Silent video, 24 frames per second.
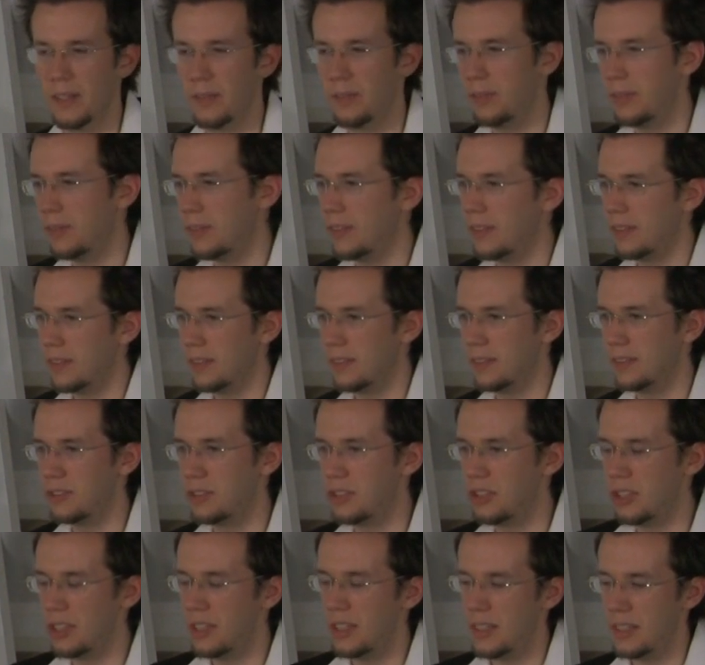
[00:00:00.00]
if
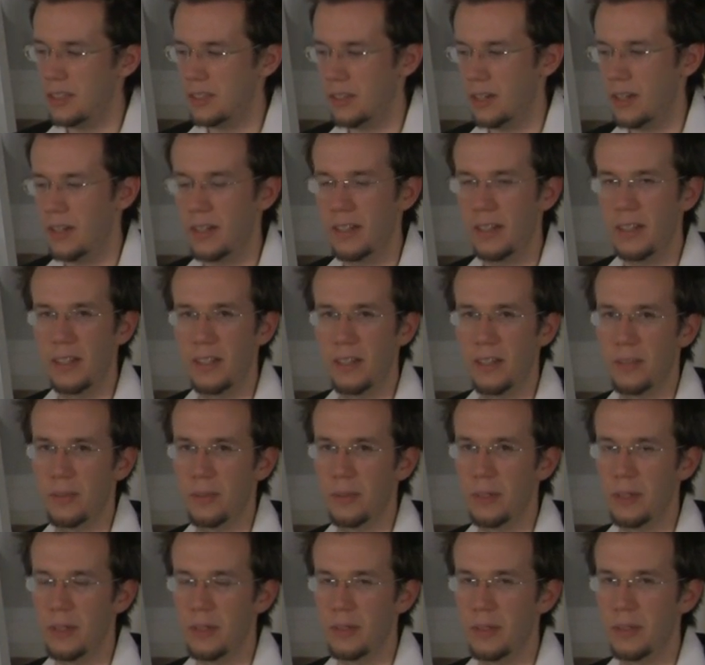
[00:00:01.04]
G is already your
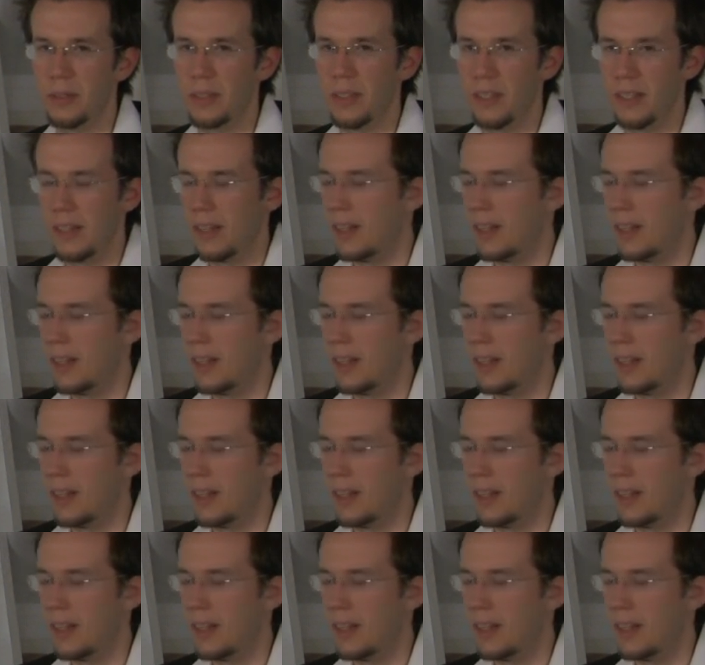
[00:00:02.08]
root,